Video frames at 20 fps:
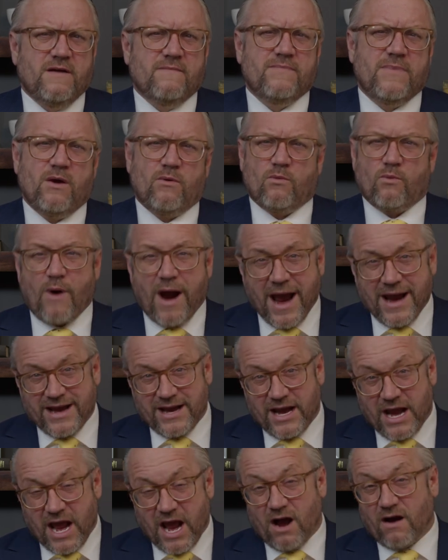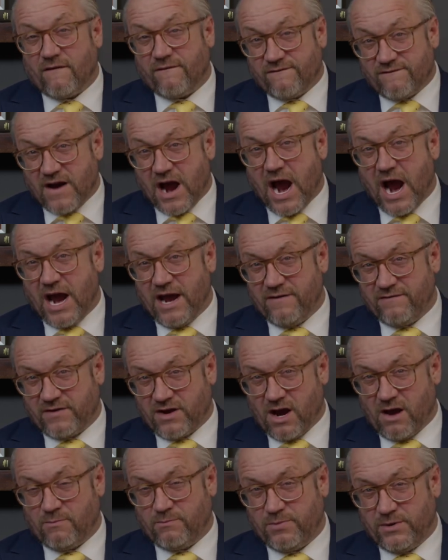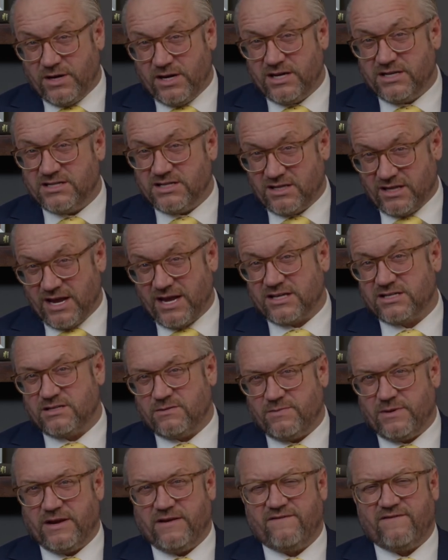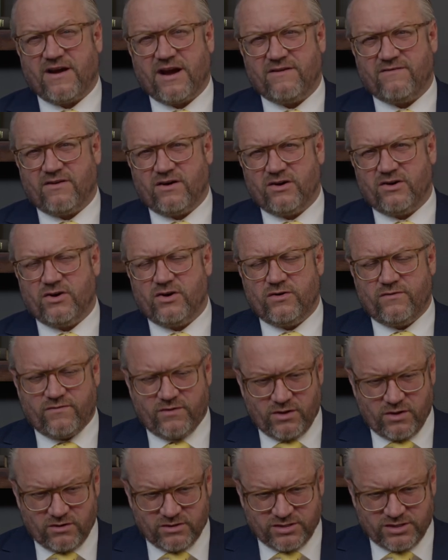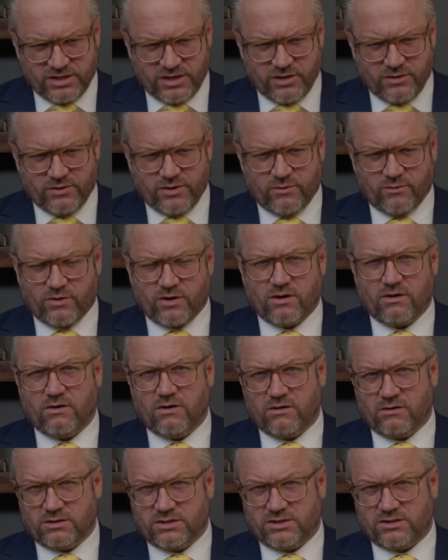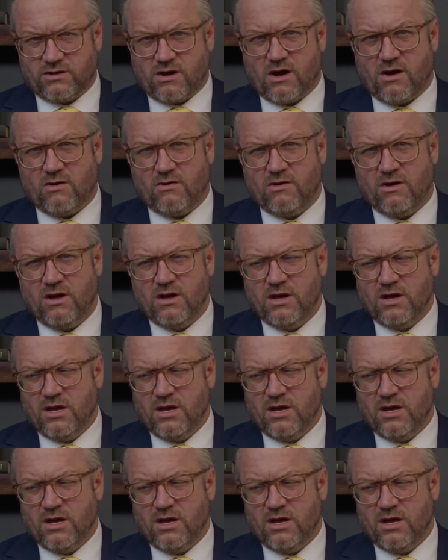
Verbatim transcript: That right now, five companies in the S and P five hundred, for those of you that were a little slow